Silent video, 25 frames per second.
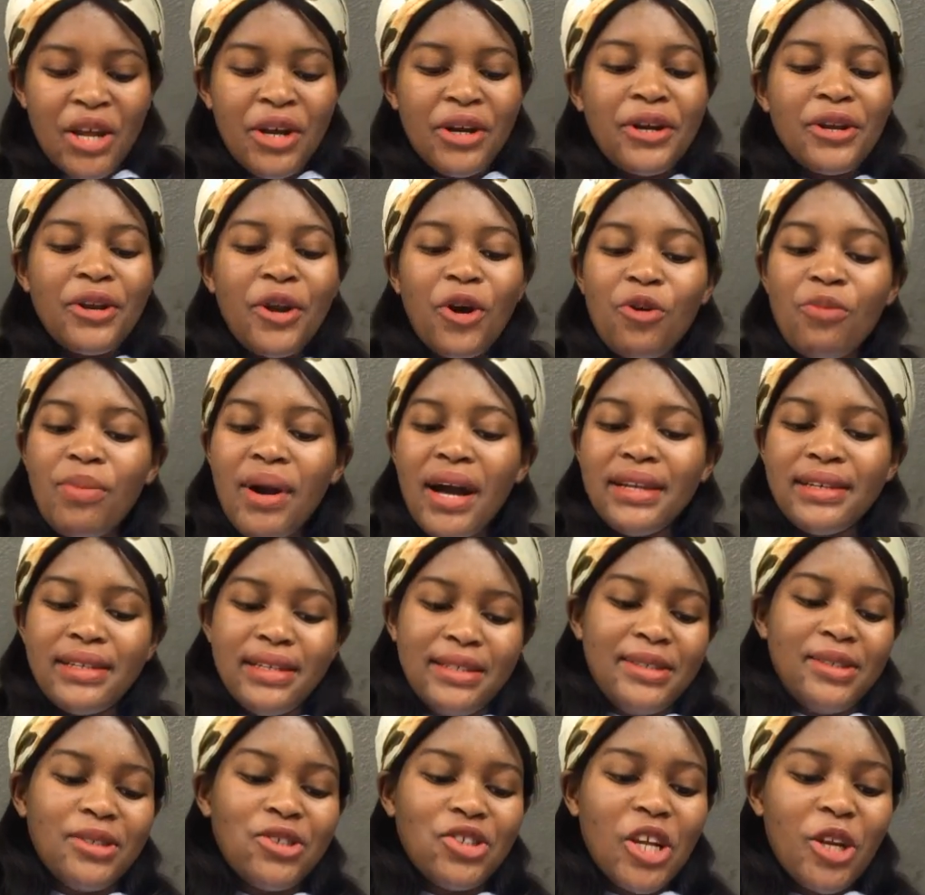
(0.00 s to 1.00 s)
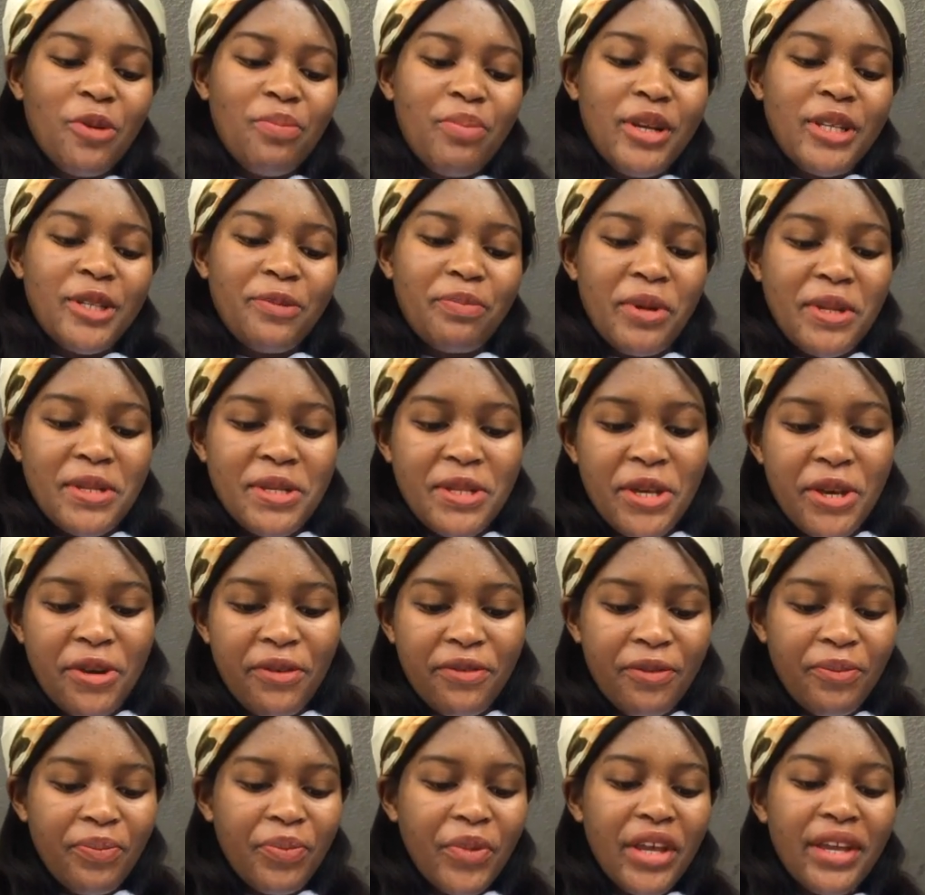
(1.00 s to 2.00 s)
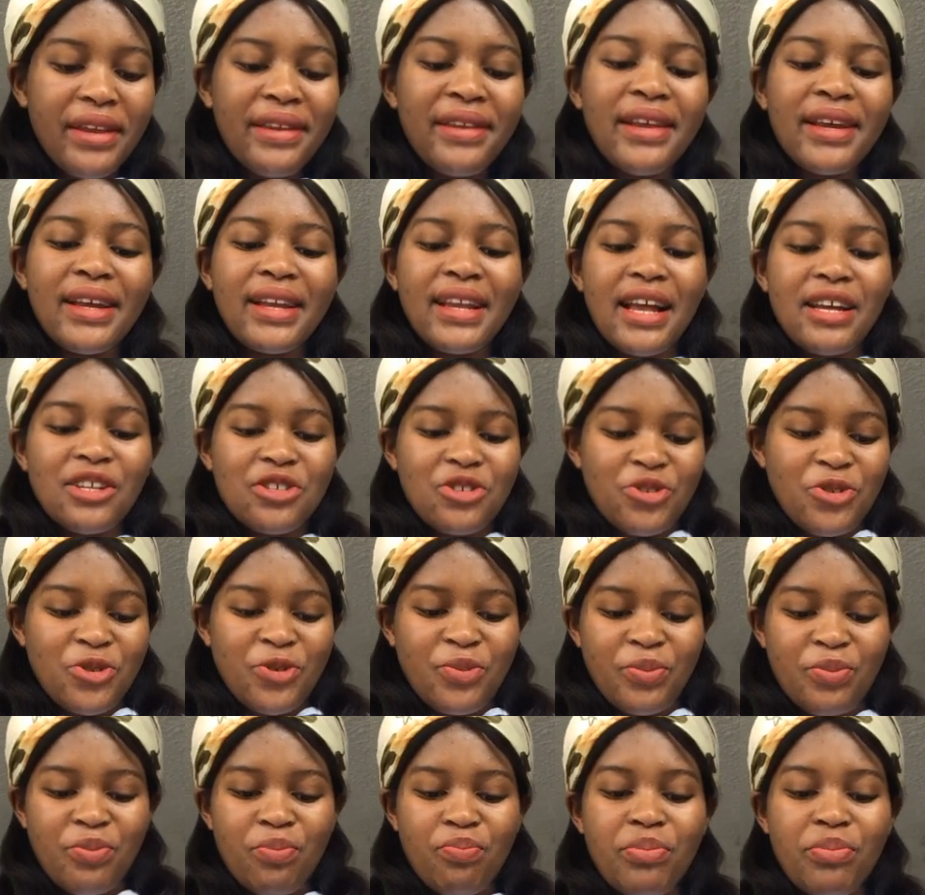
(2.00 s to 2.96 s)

Global and social perspective in the classroom